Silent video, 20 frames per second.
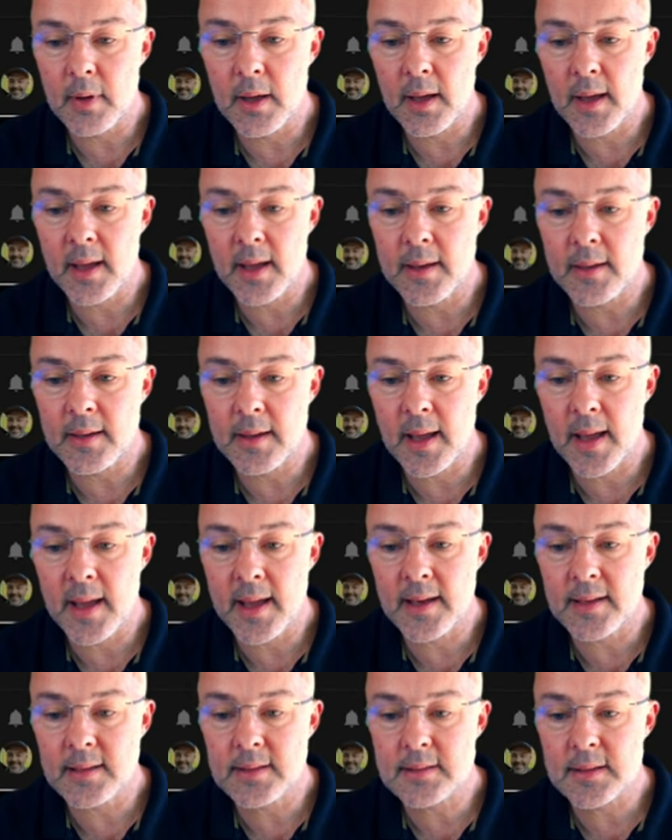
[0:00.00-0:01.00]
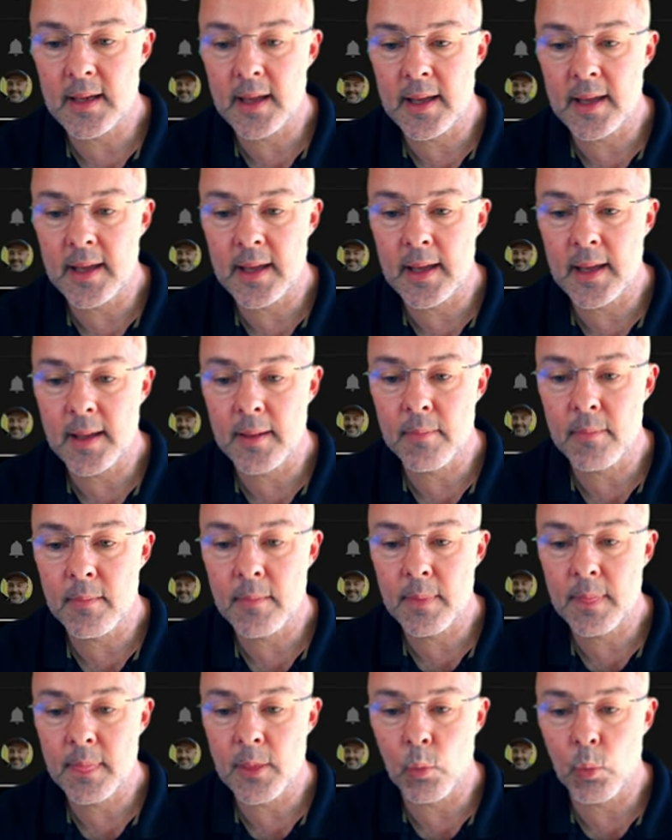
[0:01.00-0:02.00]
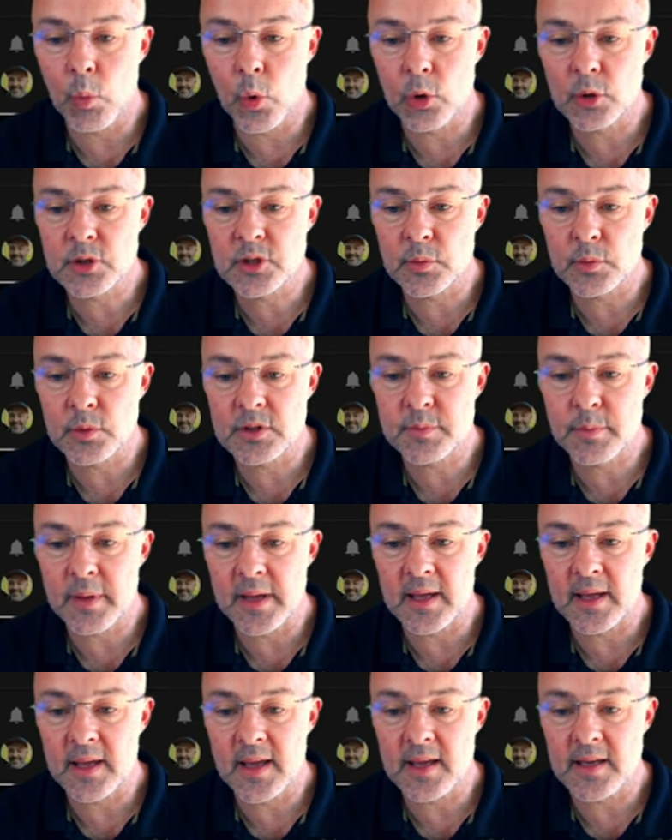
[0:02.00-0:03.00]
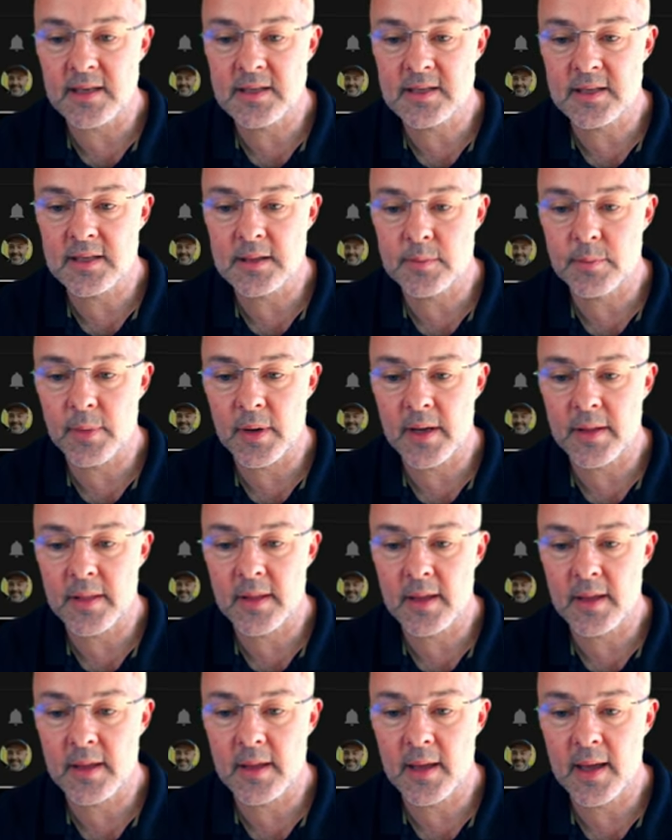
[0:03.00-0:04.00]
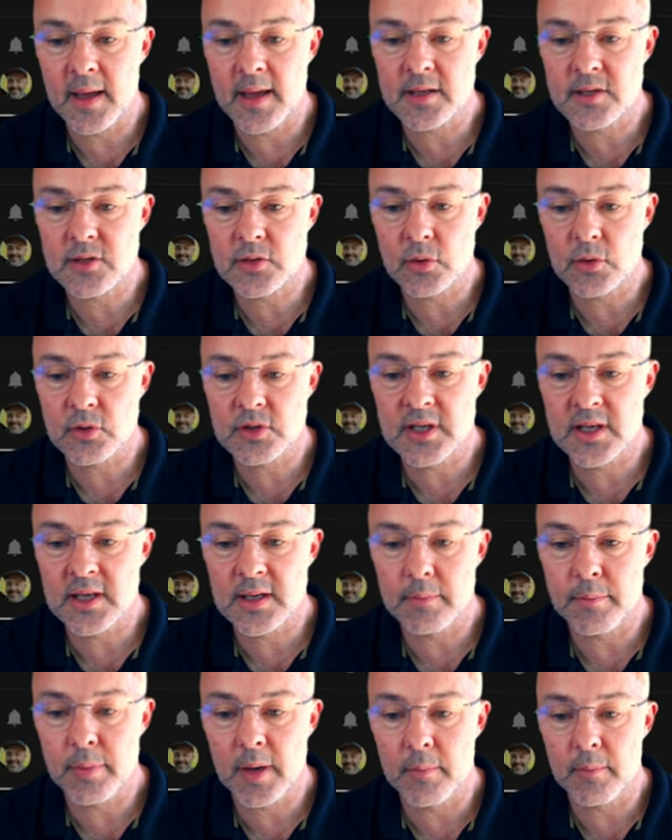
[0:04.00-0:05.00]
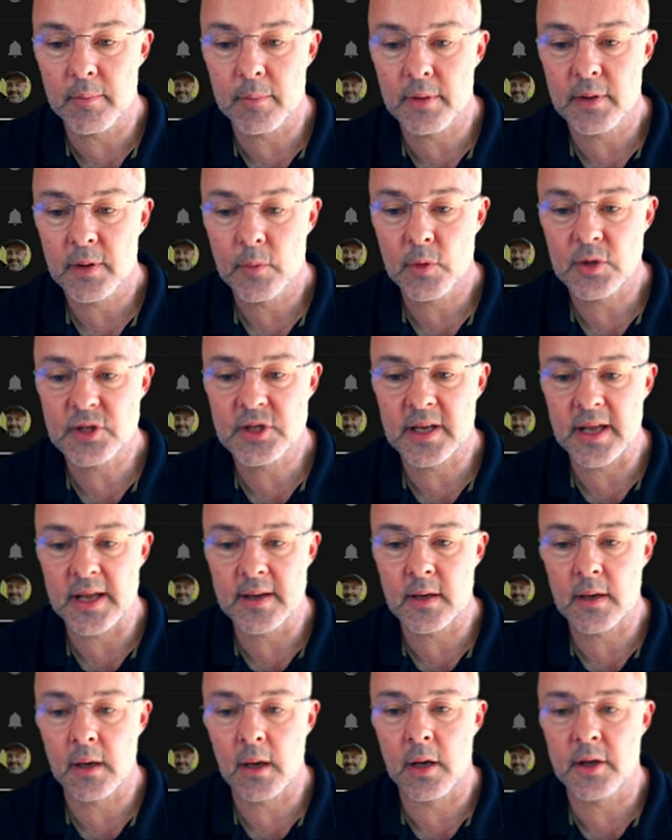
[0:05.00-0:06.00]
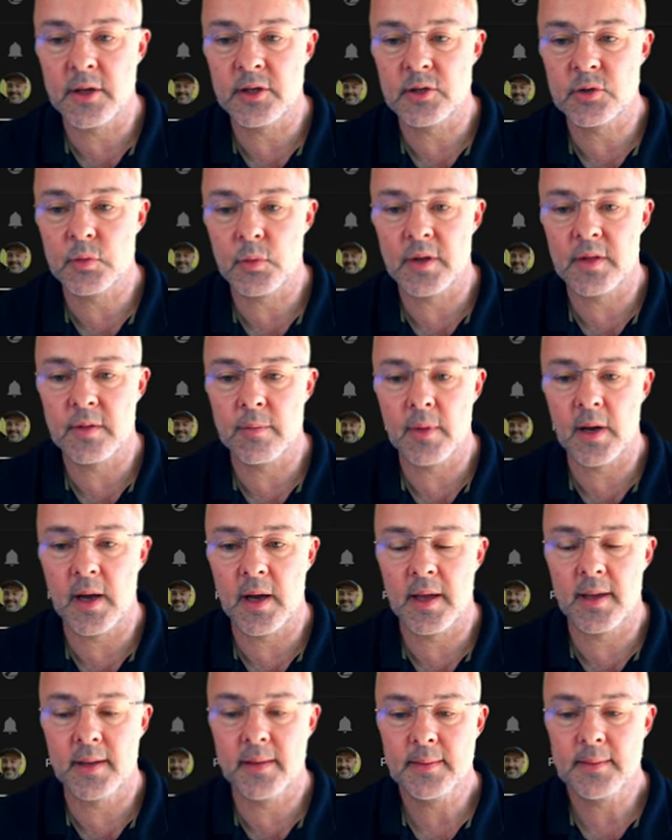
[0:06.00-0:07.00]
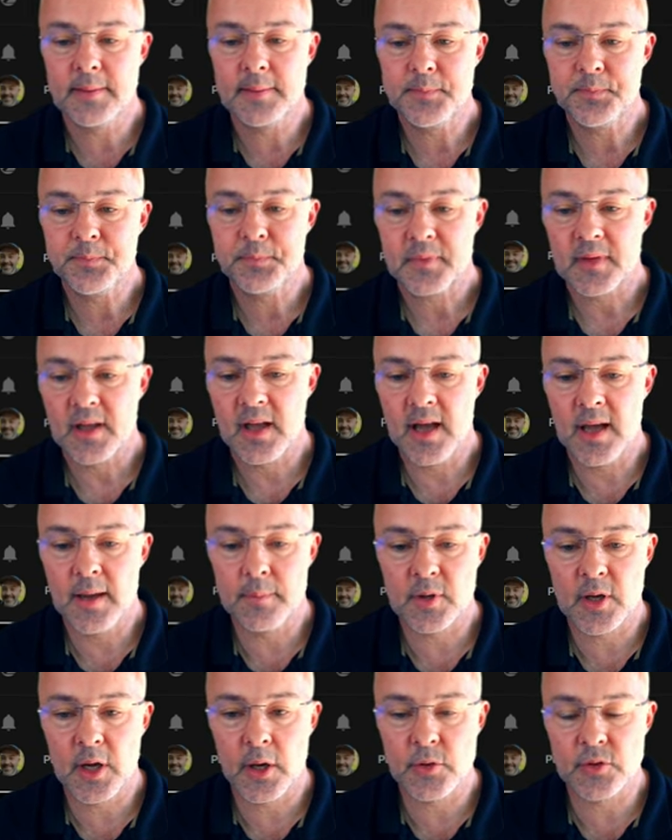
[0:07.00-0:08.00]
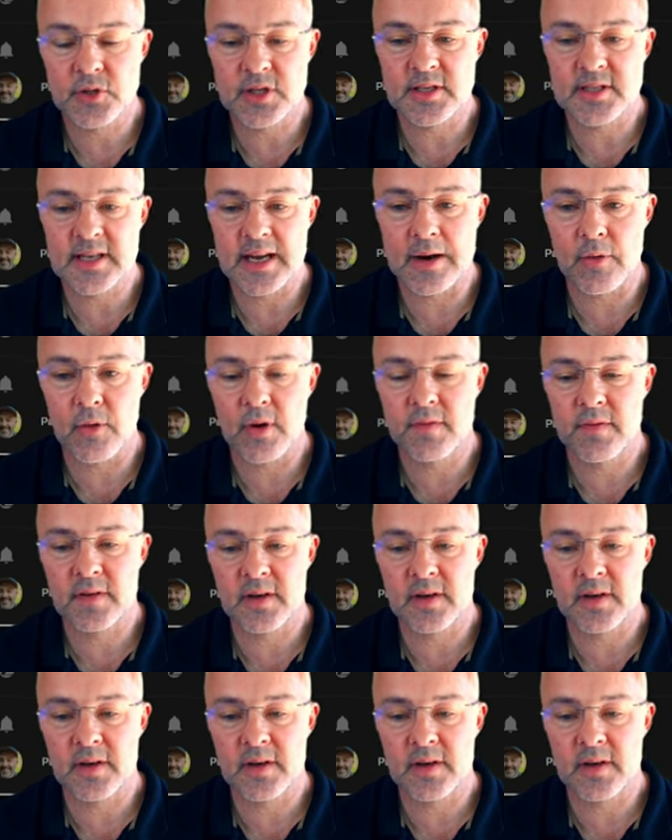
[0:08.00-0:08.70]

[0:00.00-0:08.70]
and 8 a.m., the water was being heated by the air source heat pump, which again aligns with my cozy tariff.